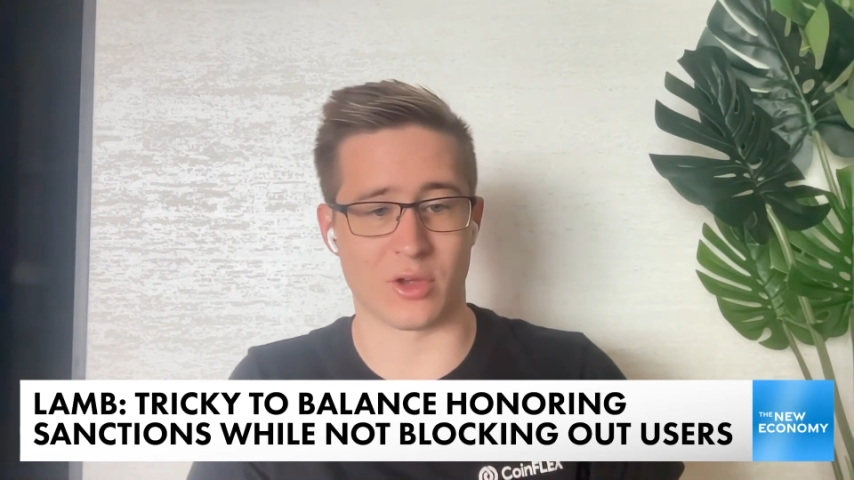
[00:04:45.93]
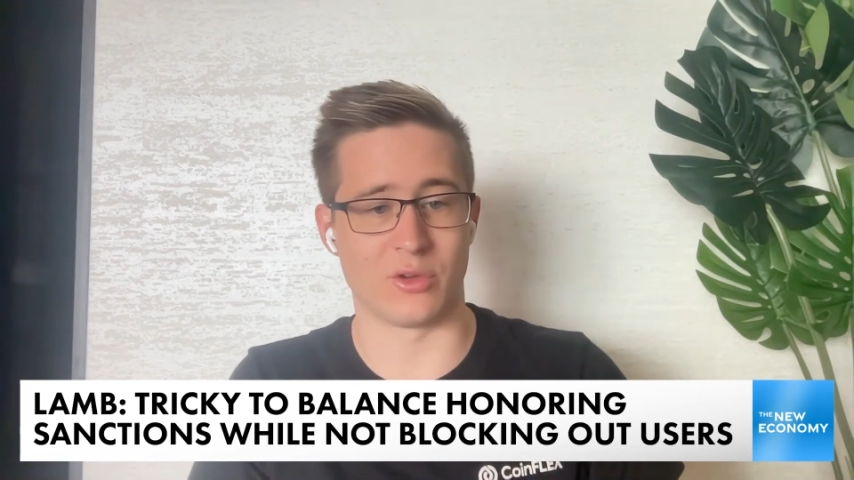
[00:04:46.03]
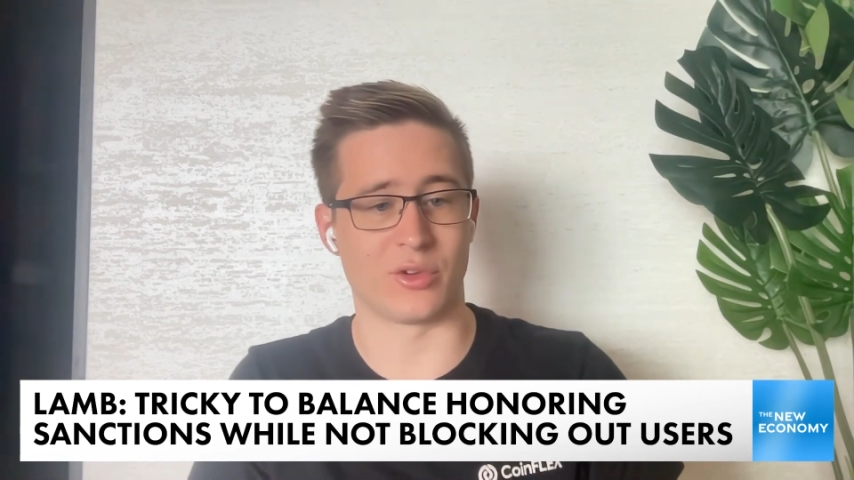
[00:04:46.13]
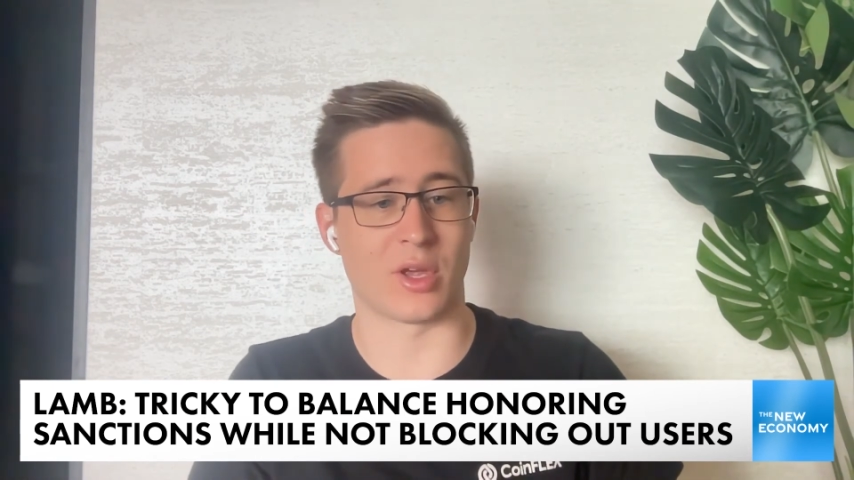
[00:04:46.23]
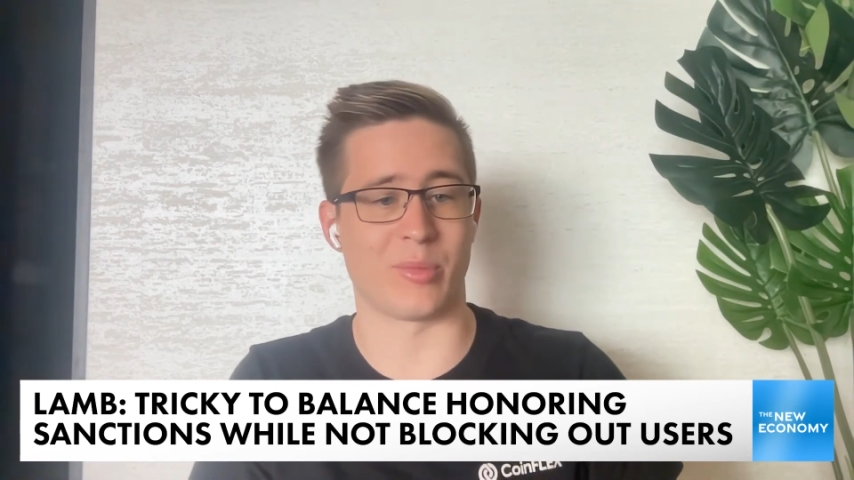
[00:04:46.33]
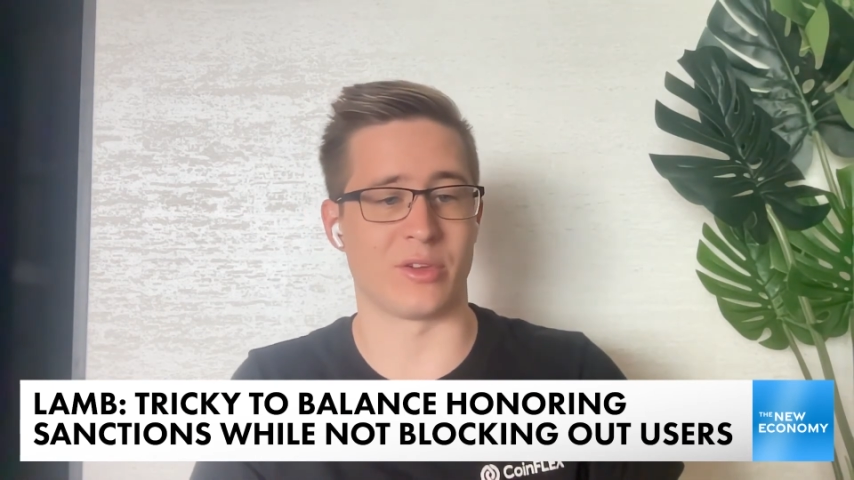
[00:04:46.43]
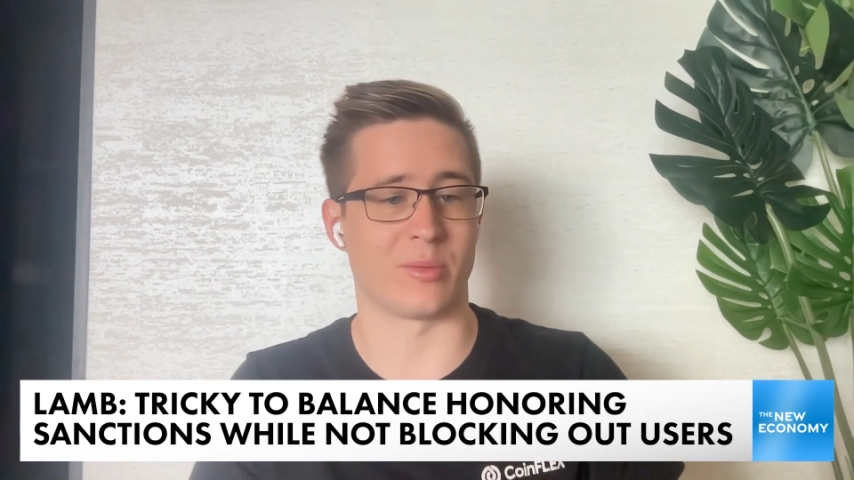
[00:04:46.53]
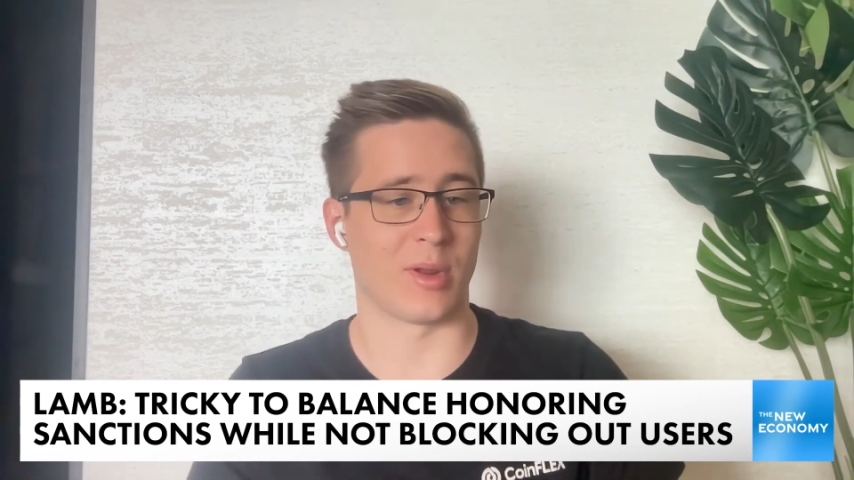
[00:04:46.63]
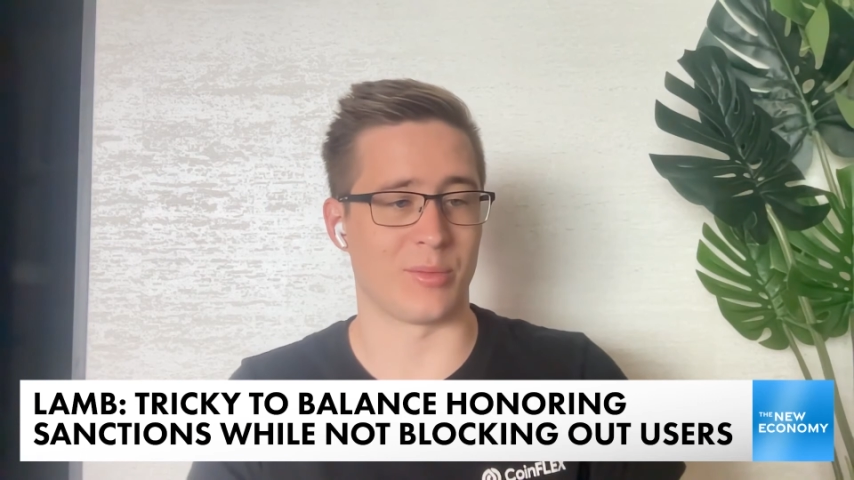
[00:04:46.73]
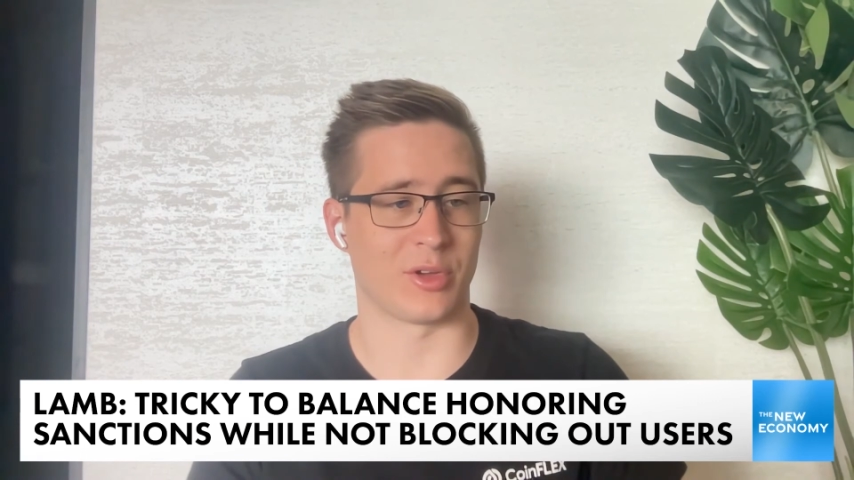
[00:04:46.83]
goes up and
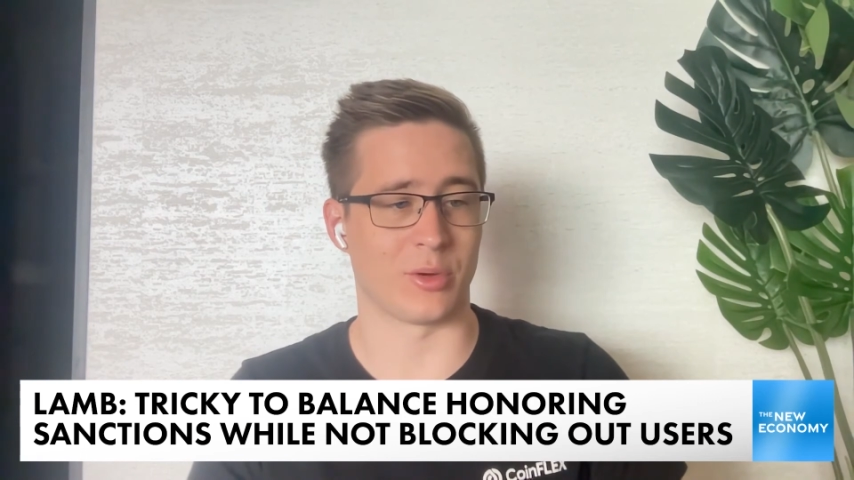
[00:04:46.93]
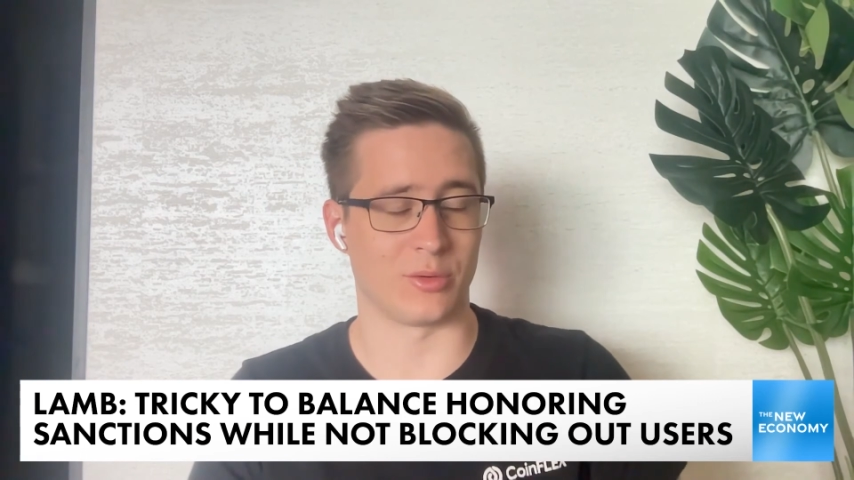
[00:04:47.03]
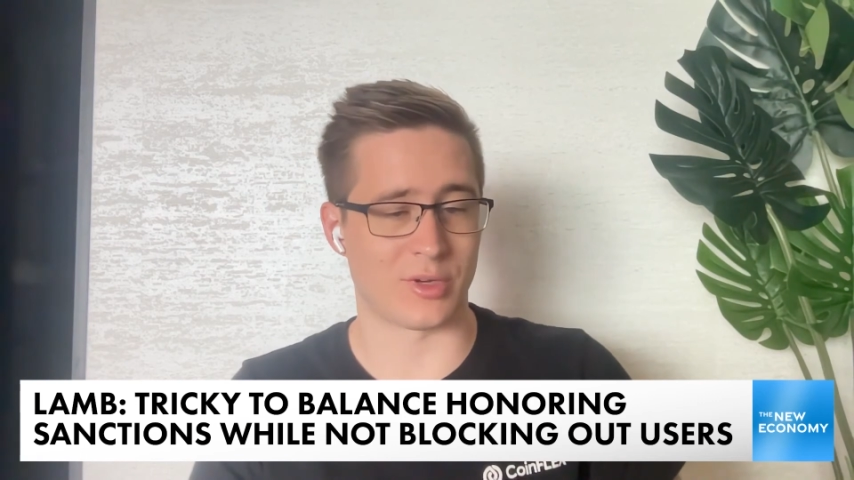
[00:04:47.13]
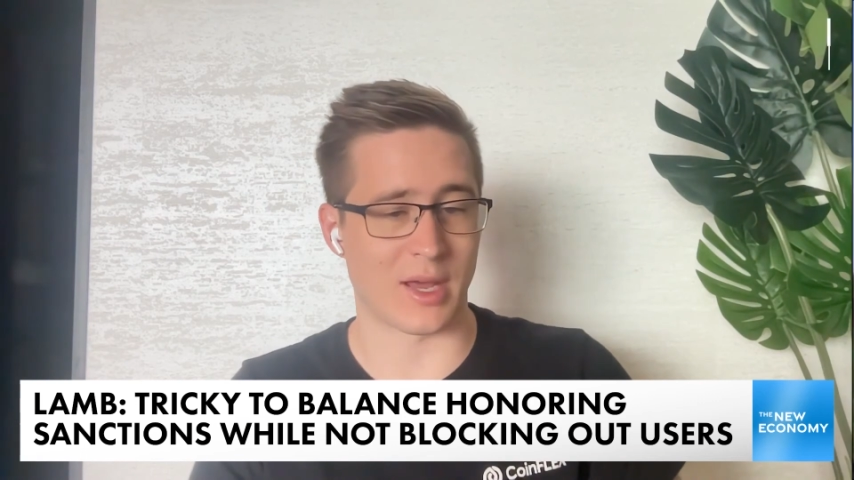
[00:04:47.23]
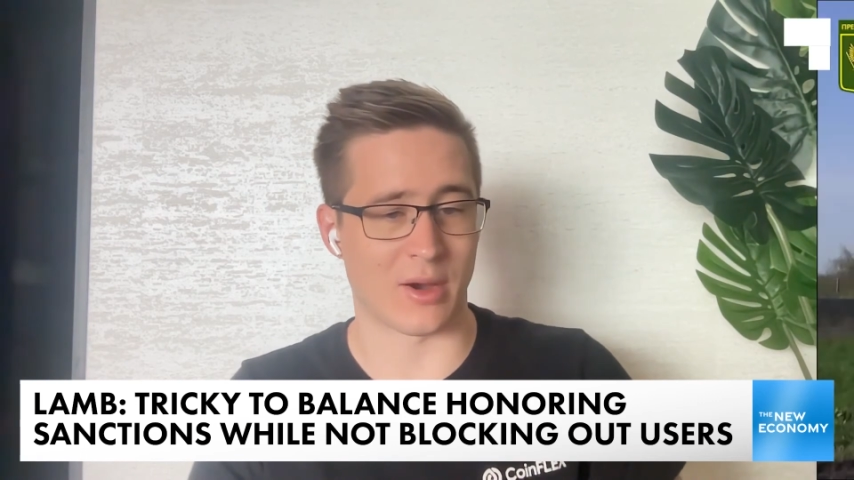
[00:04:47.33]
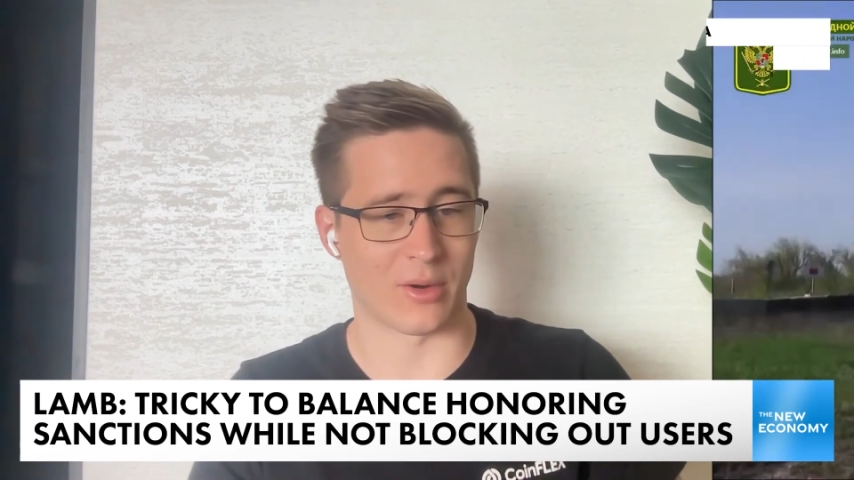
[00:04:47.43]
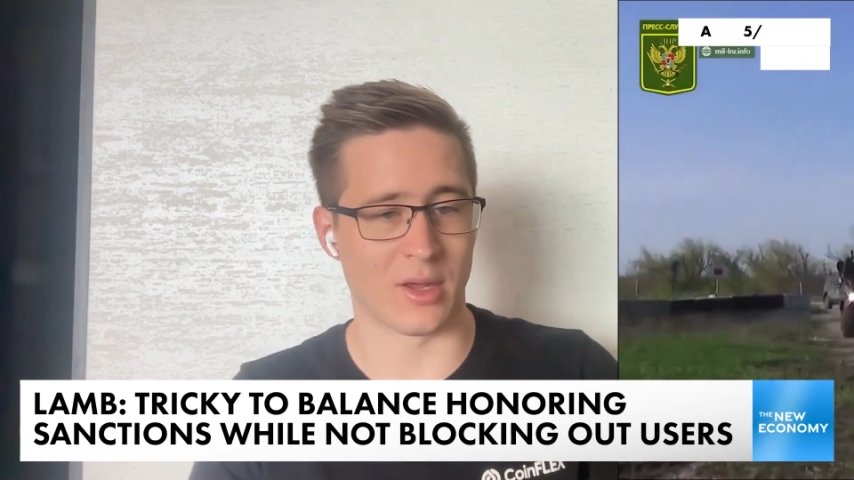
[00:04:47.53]
sometimes it goes down.